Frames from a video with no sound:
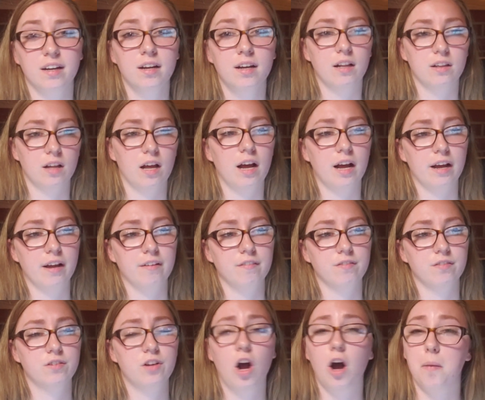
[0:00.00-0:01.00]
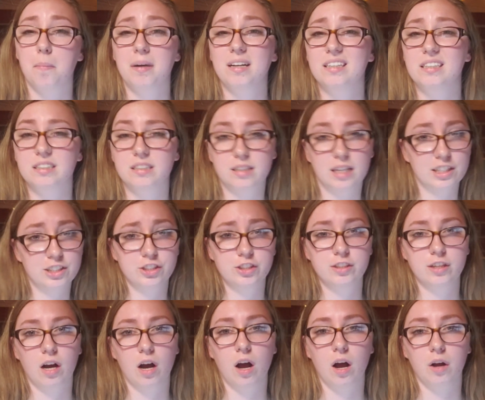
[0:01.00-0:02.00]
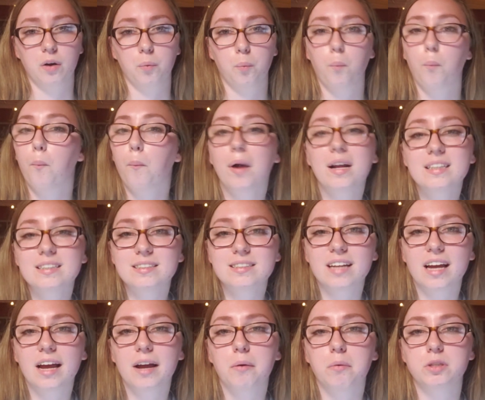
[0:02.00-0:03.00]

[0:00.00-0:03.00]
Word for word: a live comment discussion on Wednesday,